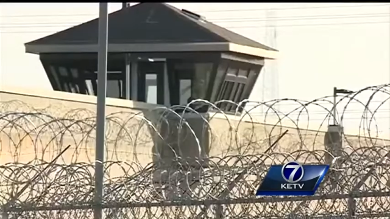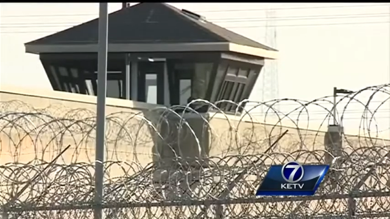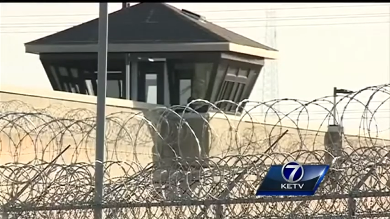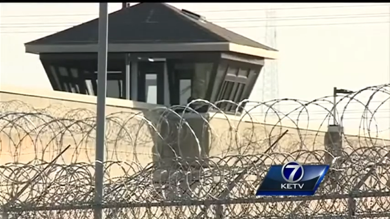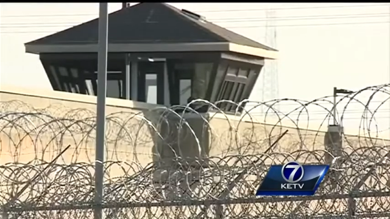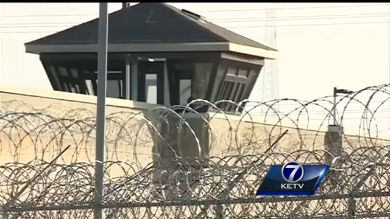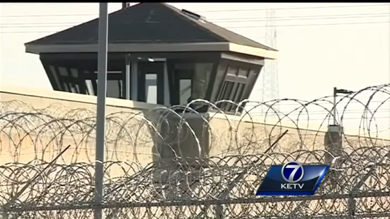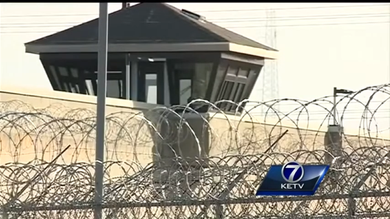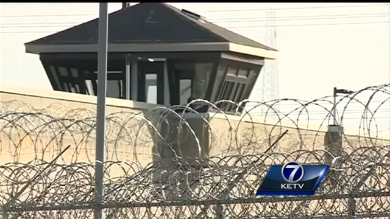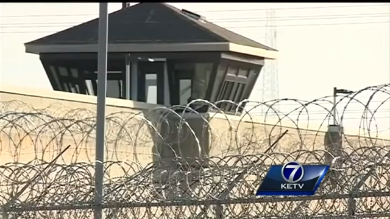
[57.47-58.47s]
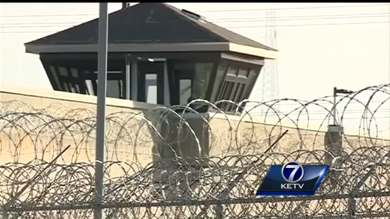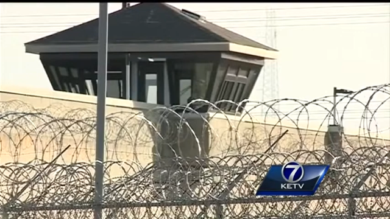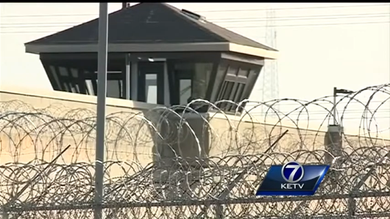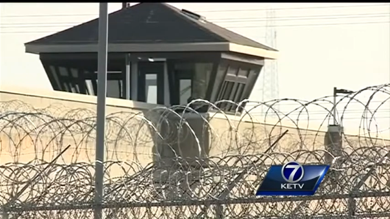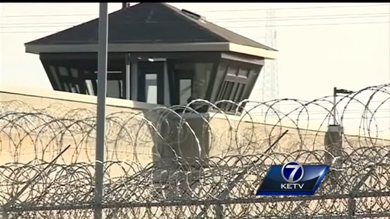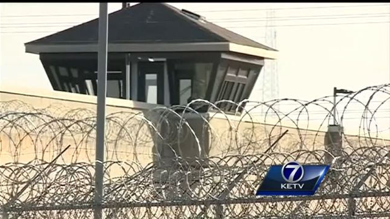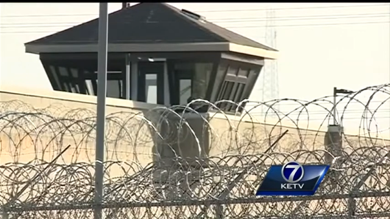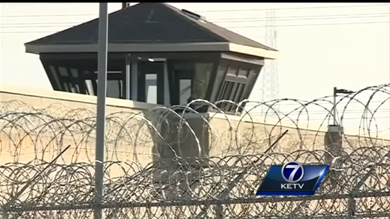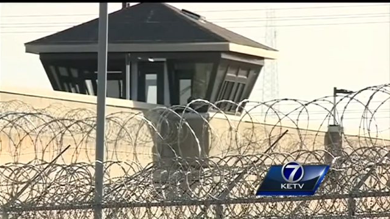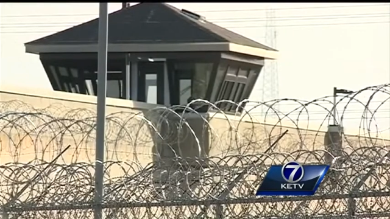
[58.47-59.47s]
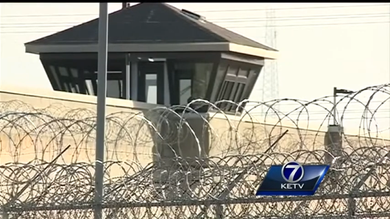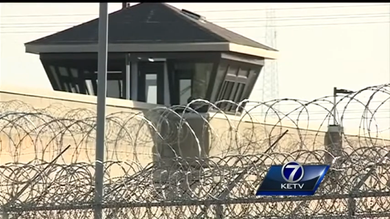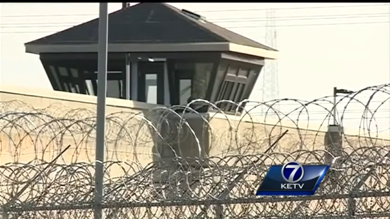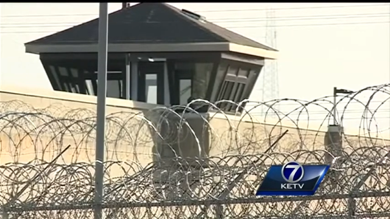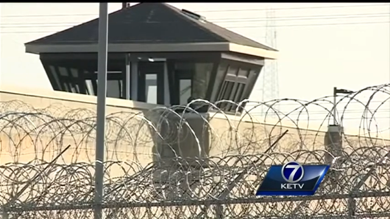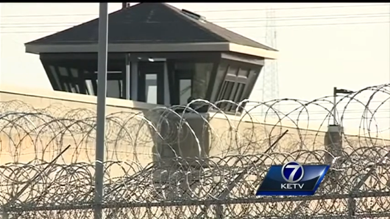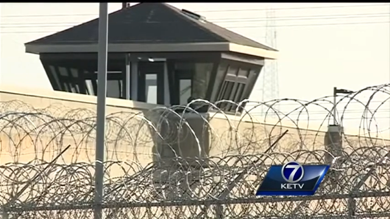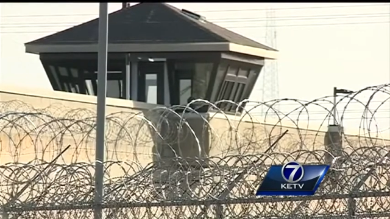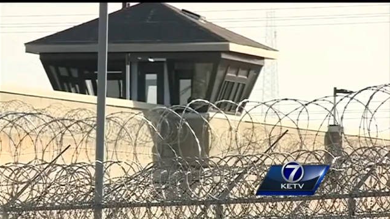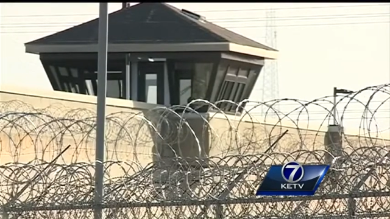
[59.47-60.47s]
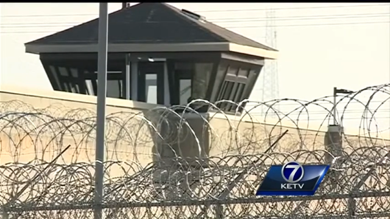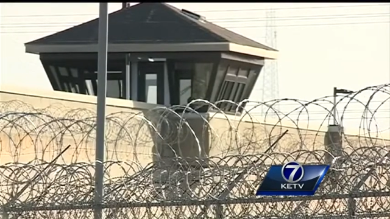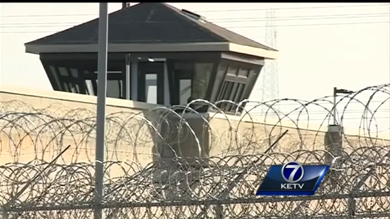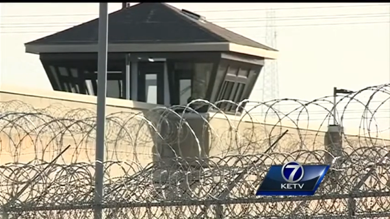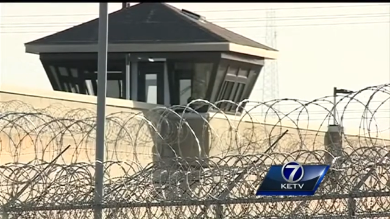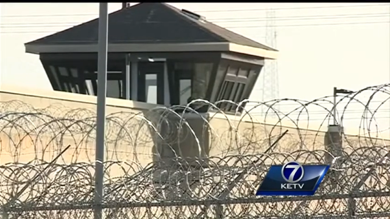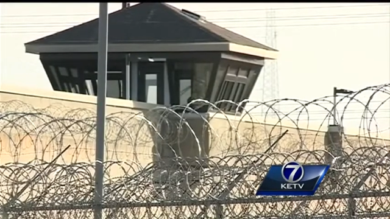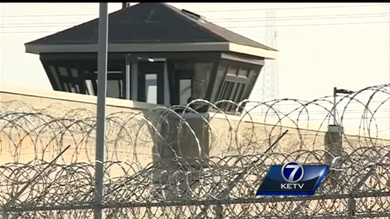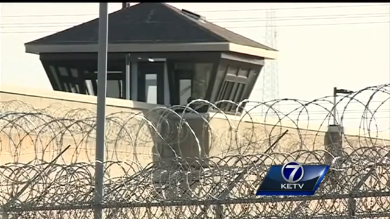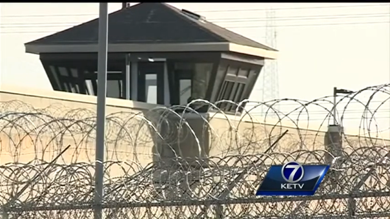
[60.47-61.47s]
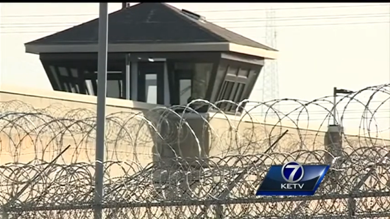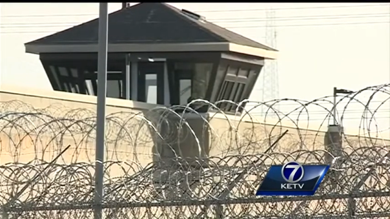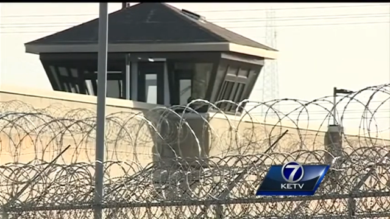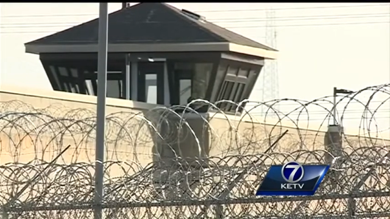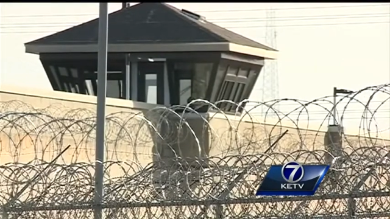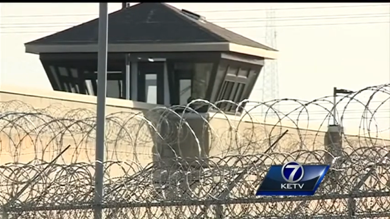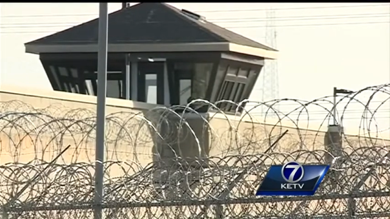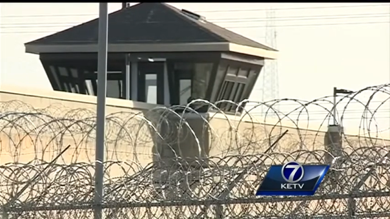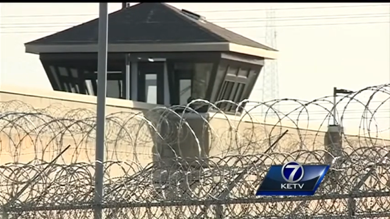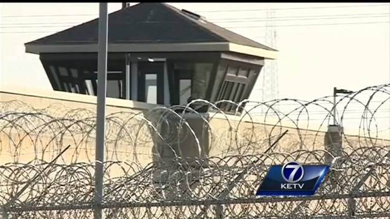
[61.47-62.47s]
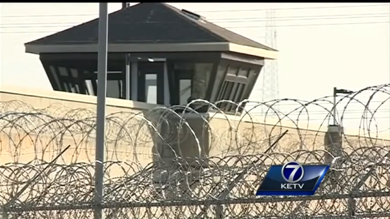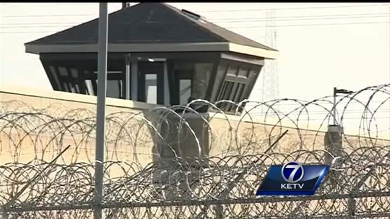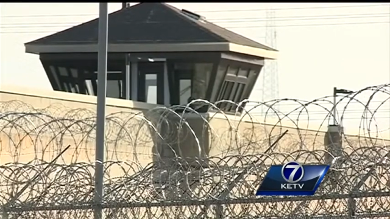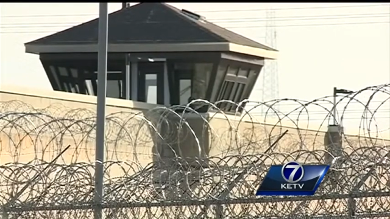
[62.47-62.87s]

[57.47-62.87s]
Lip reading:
(no speaker visible)